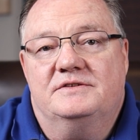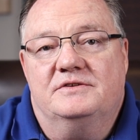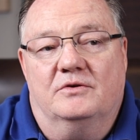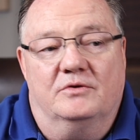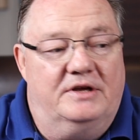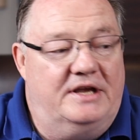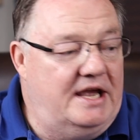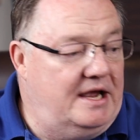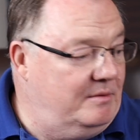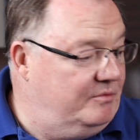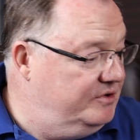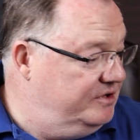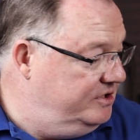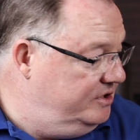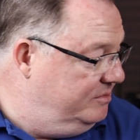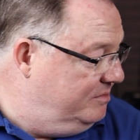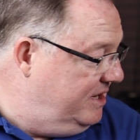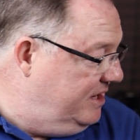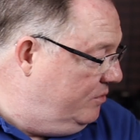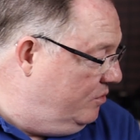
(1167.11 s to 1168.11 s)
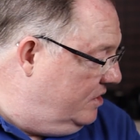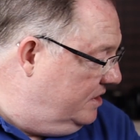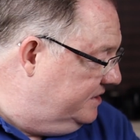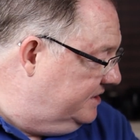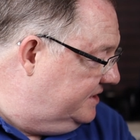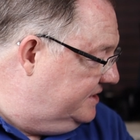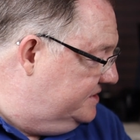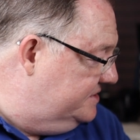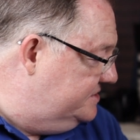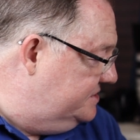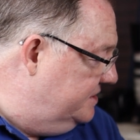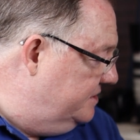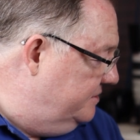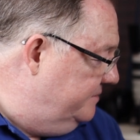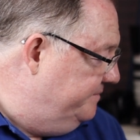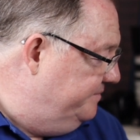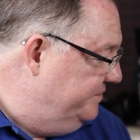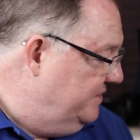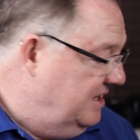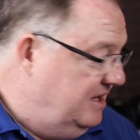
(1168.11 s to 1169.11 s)
or camera that you may want to
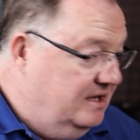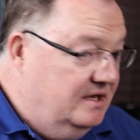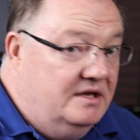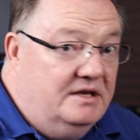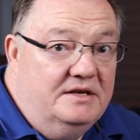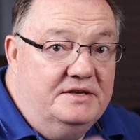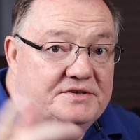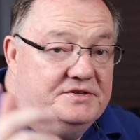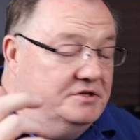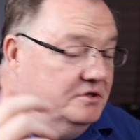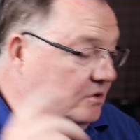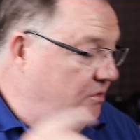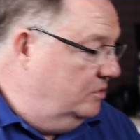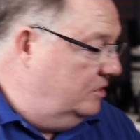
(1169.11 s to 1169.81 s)
consider is the old